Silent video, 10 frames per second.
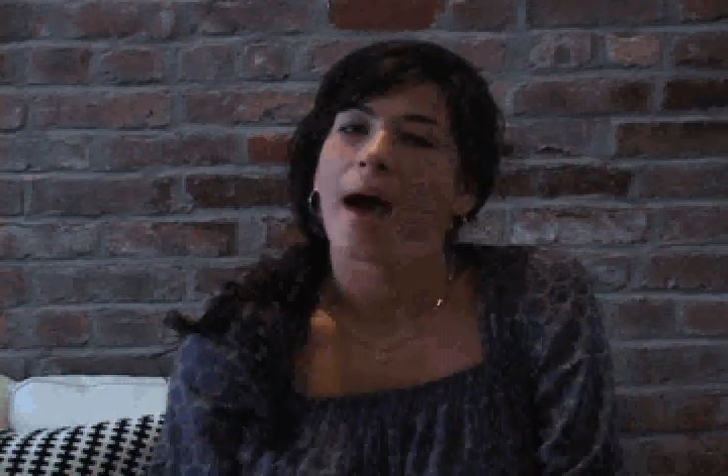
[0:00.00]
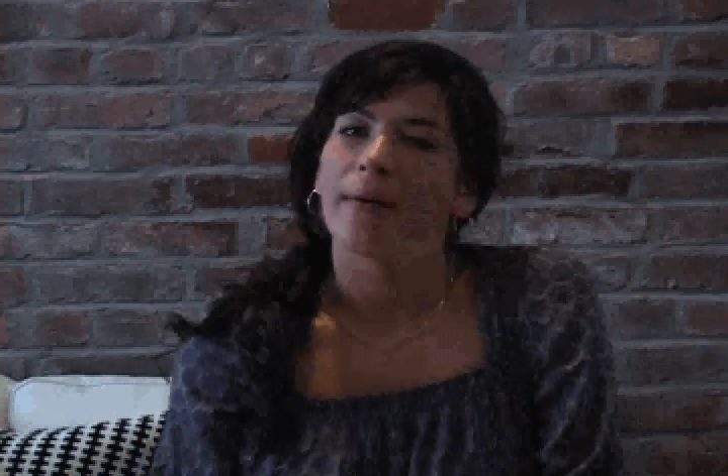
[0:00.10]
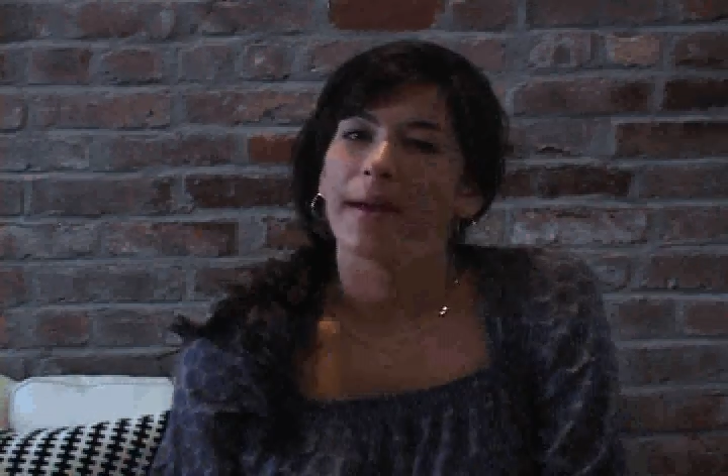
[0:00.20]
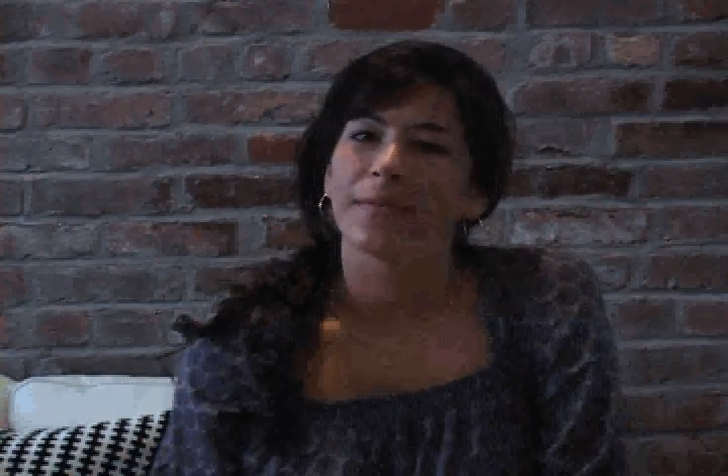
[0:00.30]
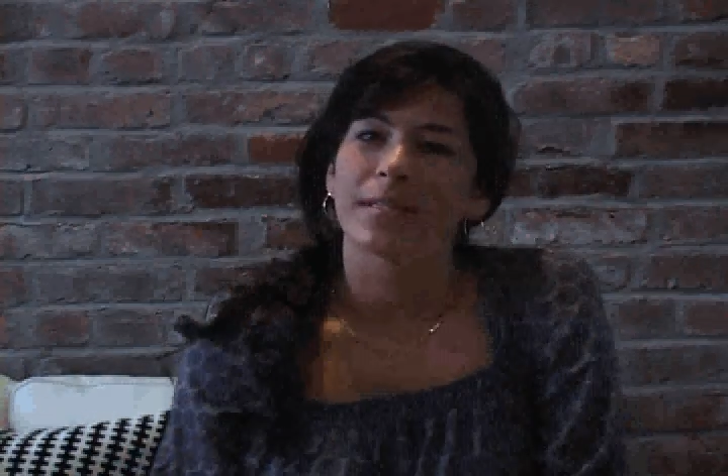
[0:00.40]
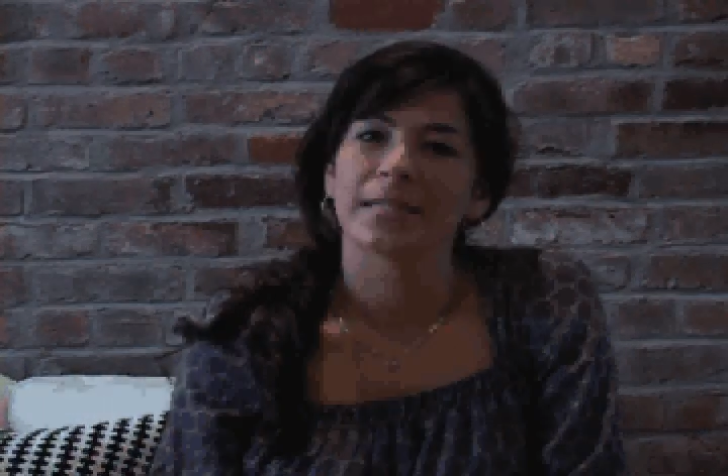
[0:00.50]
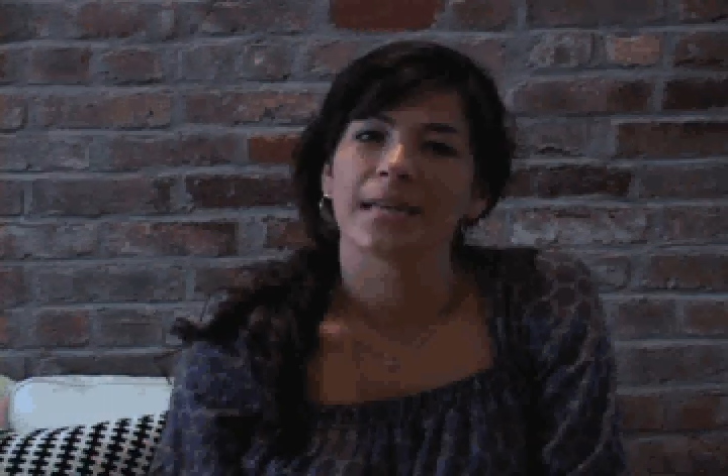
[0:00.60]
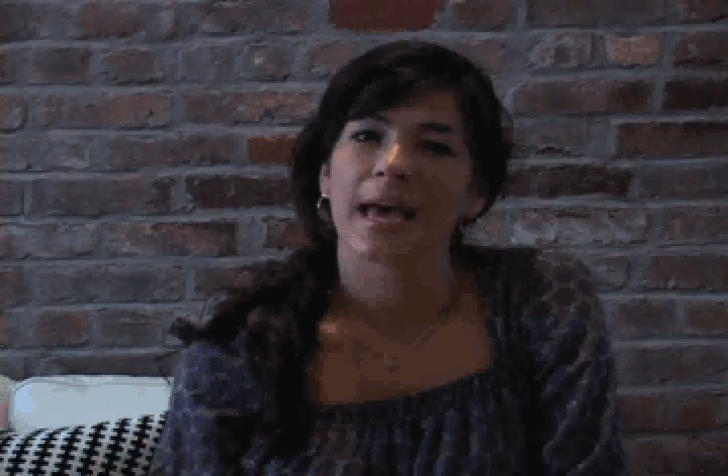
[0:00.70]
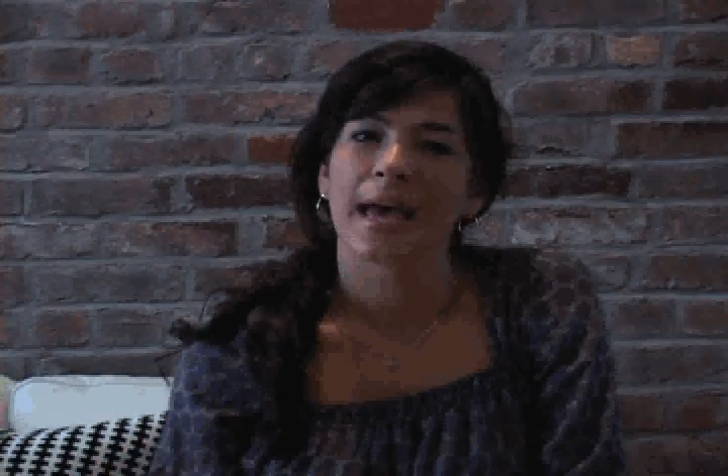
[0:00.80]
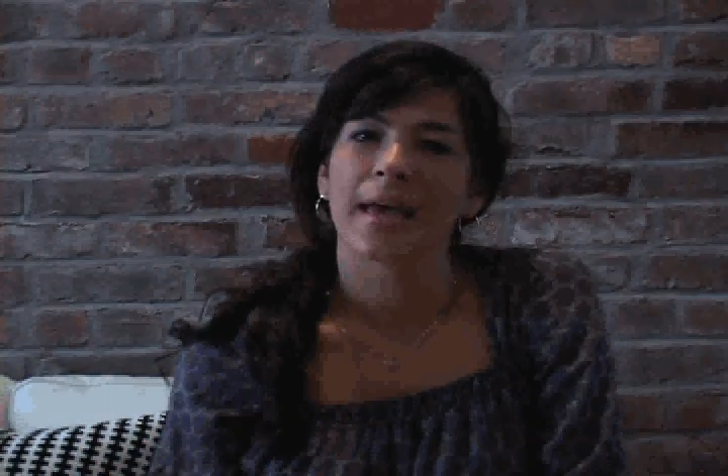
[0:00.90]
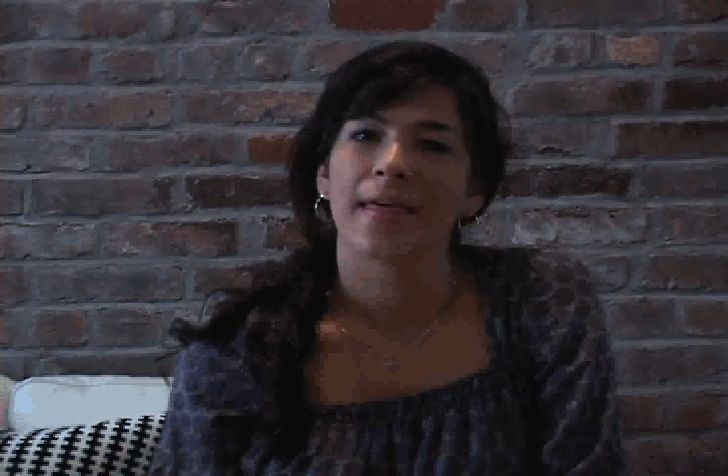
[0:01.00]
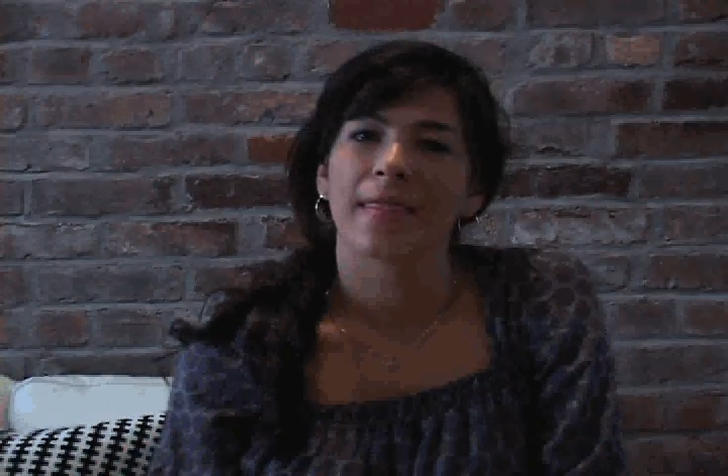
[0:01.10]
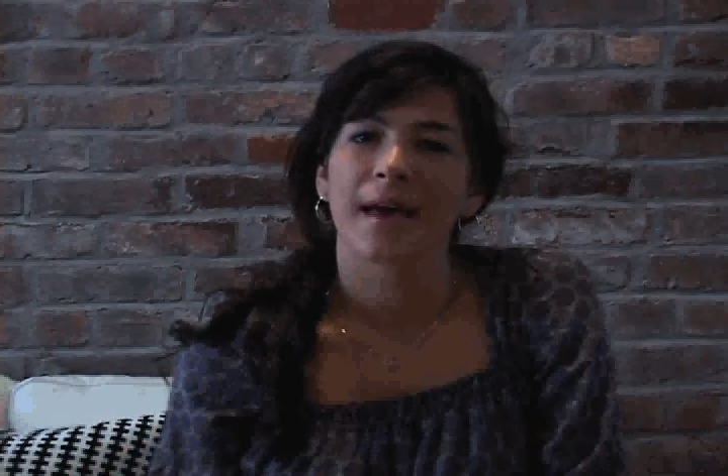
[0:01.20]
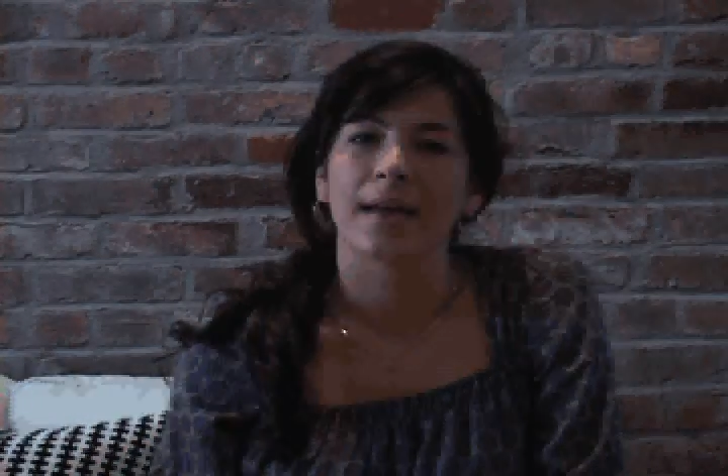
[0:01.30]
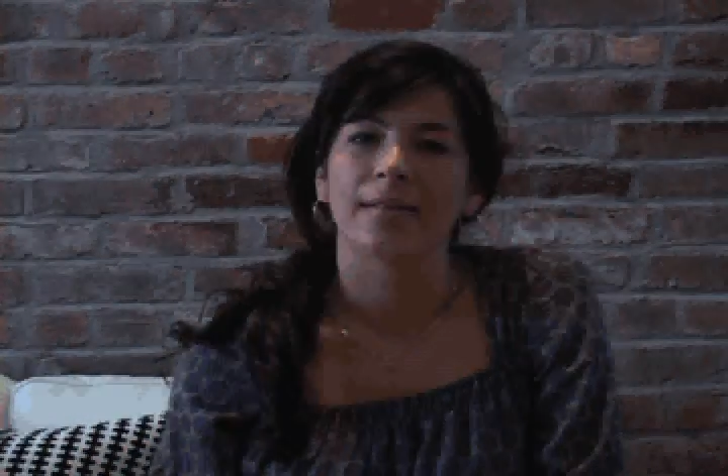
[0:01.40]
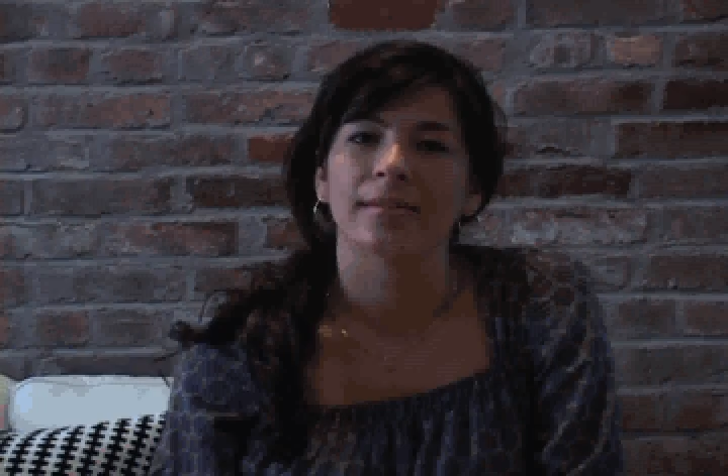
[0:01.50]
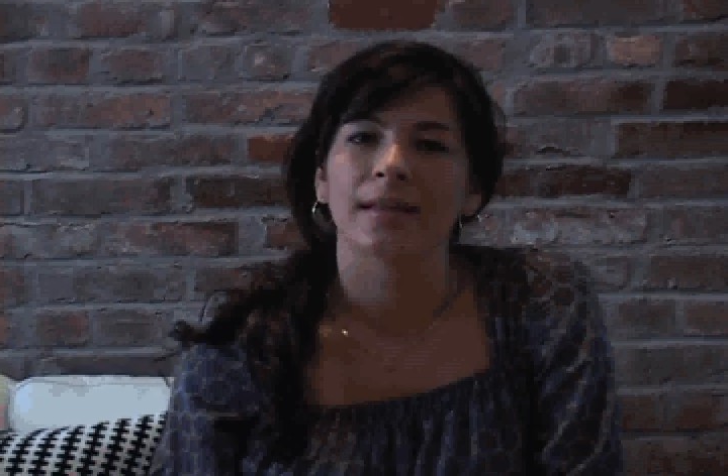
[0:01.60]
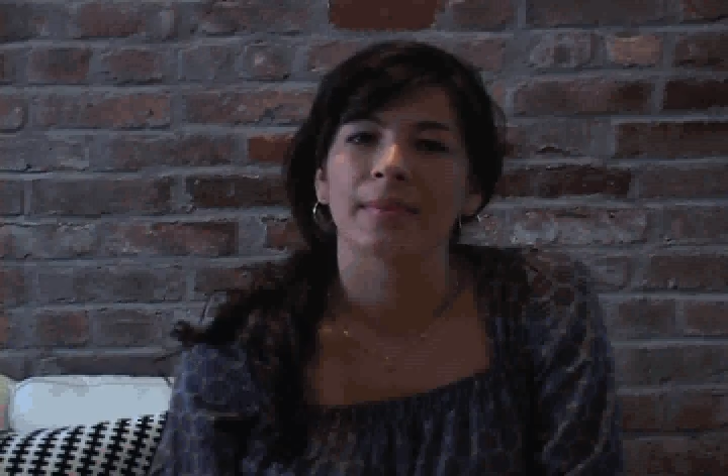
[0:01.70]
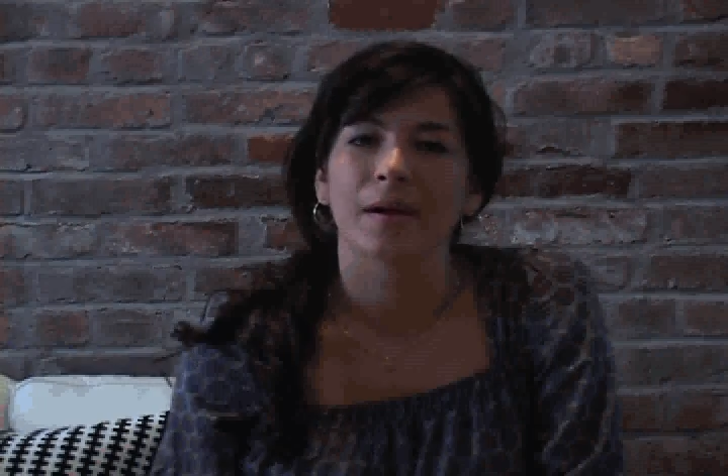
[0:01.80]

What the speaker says: I would have to say that Stella